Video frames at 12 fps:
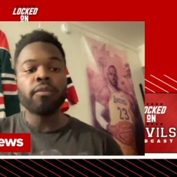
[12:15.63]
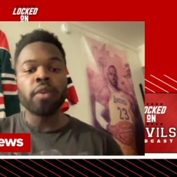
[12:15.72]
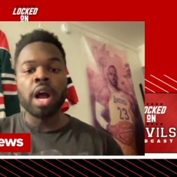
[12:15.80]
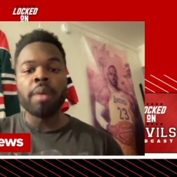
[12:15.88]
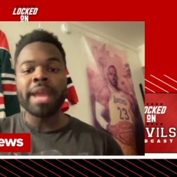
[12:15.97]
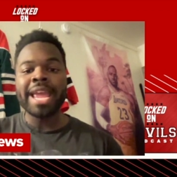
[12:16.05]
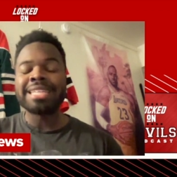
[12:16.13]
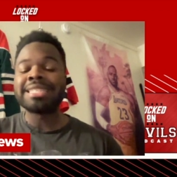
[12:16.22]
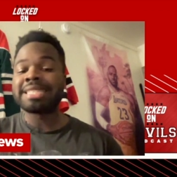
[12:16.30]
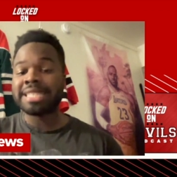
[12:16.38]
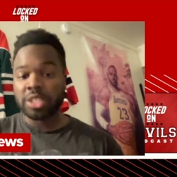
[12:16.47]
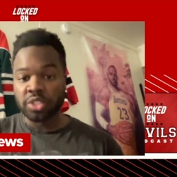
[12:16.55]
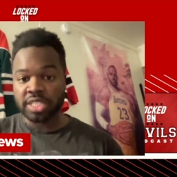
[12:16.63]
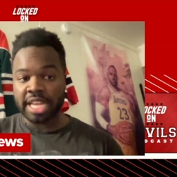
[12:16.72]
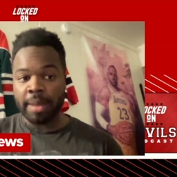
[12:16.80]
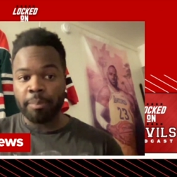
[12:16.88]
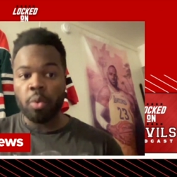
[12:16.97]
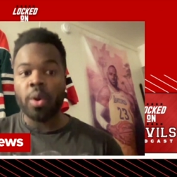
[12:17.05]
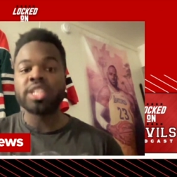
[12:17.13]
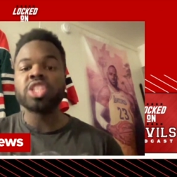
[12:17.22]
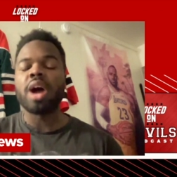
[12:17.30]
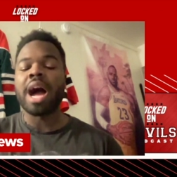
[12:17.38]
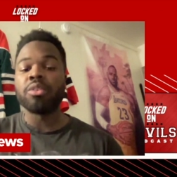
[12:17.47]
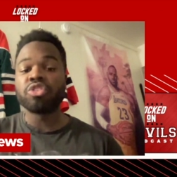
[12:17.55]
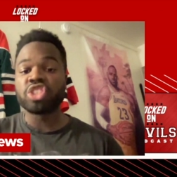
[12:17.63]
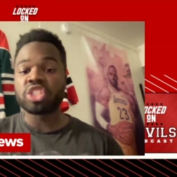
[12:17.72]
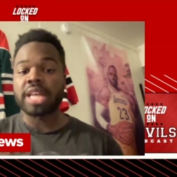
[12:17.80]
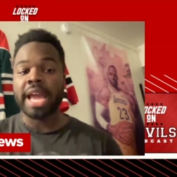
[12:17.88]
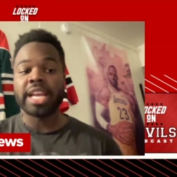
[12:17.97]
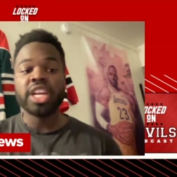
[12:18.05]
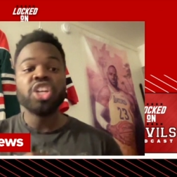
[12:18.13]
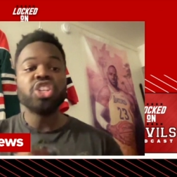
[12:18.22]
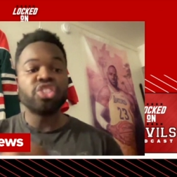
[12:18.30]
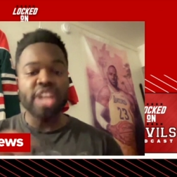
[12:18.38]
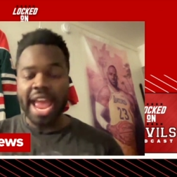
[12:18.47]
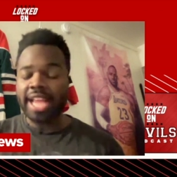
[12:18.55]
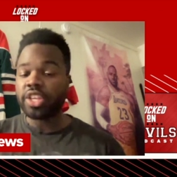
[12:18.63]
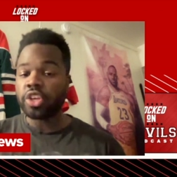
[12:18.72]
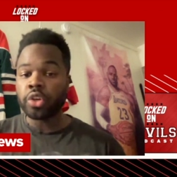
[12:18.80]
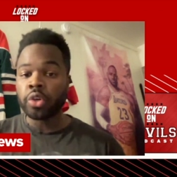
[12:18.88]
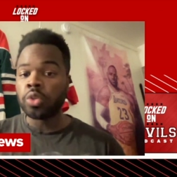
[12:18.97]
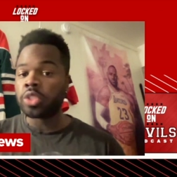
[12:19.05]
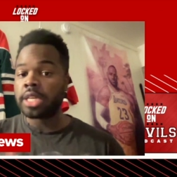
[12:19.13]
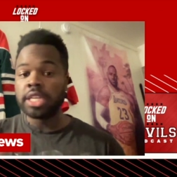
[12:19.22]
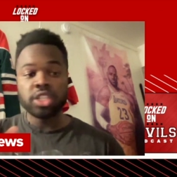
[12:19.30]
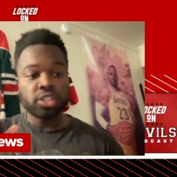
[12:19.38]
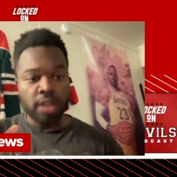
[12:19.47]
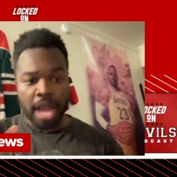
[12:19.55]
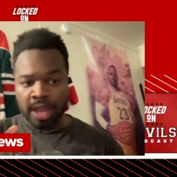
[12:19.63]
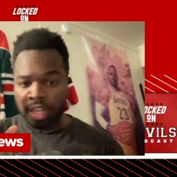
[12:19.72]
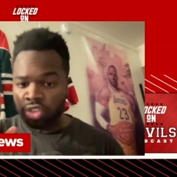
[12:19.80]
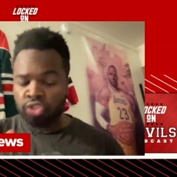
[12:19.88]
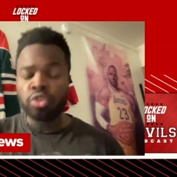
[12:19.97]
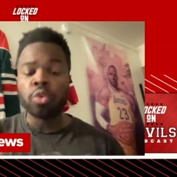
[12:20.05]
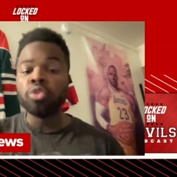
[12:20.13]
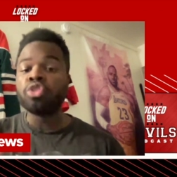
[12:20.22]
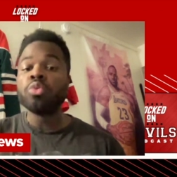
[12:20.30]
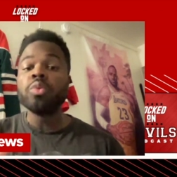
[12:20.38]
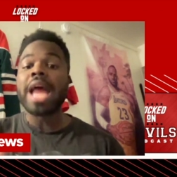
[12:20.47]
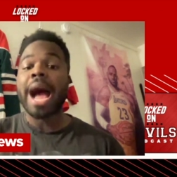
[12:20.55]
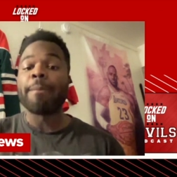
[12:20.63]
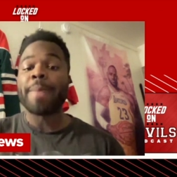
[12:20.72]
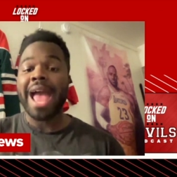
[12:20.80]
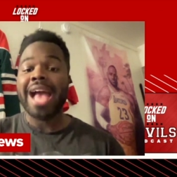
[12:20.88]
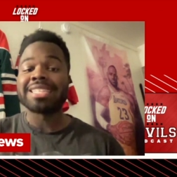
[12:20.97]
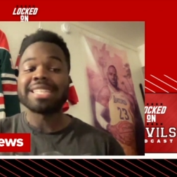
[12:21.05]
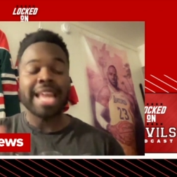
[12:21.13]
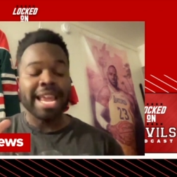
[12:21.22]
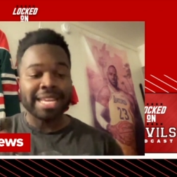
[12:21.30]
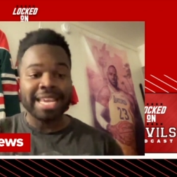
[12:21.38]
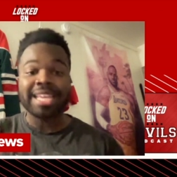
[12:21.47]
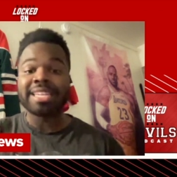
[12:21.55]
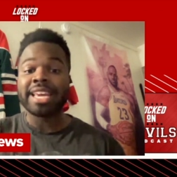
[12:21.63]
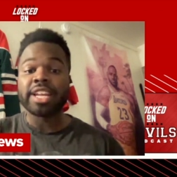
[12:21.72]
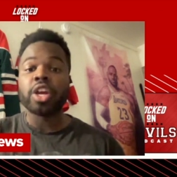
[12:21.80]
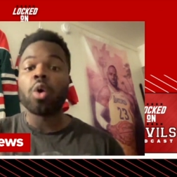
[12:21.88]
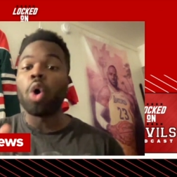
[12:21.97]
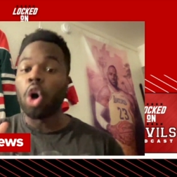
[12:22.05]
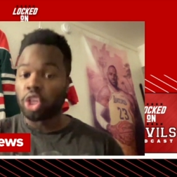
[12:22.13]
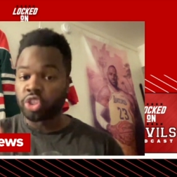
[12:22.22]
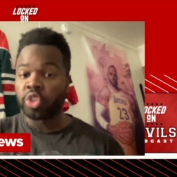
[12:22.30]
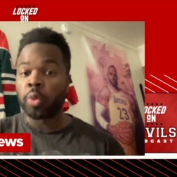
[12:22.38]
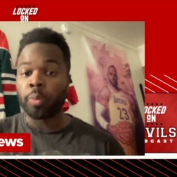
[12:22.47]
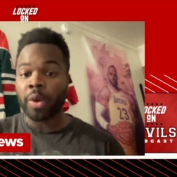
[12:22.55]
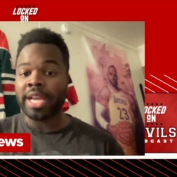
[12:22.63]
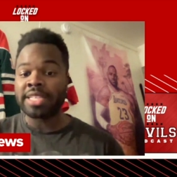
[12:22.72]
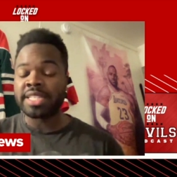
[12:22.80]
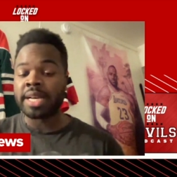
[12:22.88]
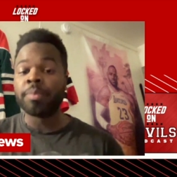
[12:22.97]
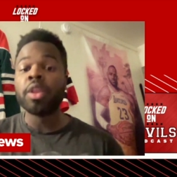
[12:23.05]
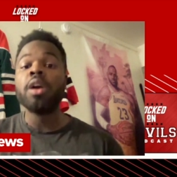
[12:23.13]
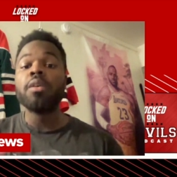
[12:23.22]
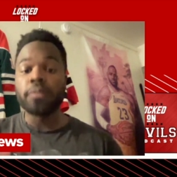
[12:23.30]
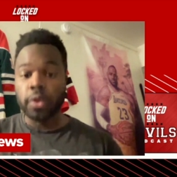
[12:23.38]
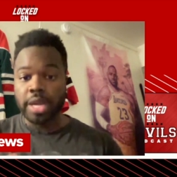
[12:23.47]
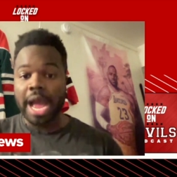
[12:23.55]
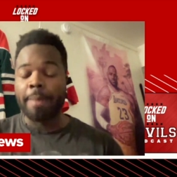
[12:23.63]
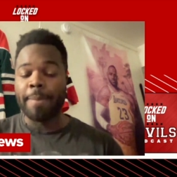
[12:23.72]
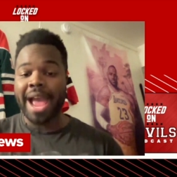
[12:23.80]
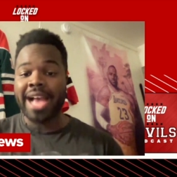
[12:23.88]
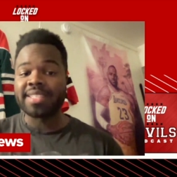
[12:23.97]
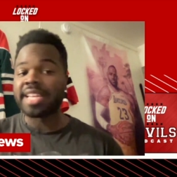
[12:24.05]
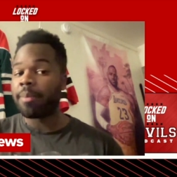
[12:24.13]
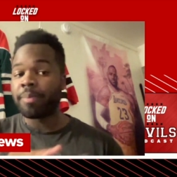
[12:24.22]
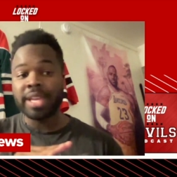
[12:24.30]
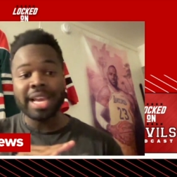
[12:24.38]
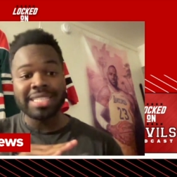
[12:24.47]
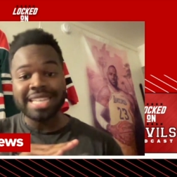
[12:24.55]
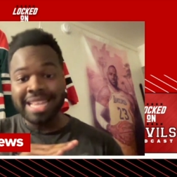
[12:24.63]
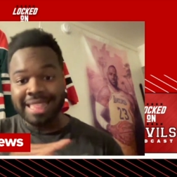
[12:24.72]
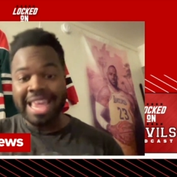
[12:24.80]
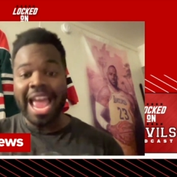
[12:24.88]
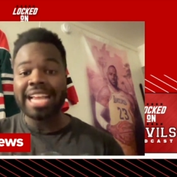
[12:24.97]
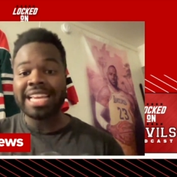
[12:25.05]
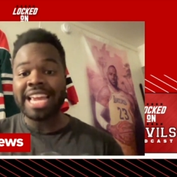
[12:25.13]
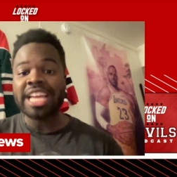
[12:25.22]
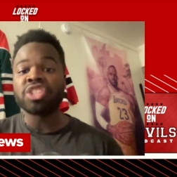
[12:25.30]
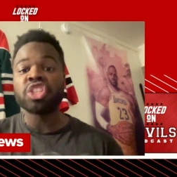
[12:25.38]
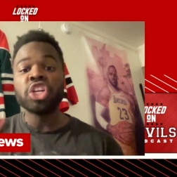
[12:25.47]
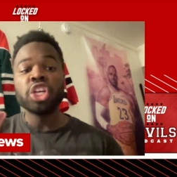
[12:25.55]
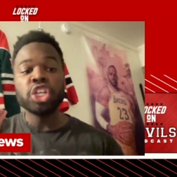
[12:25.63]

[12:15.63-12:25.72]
from a skill standpoint. So I was just like, Jack Hughes, Uh, do, do not pass it. And Ken Danico also praised him for not passing it, because in that case,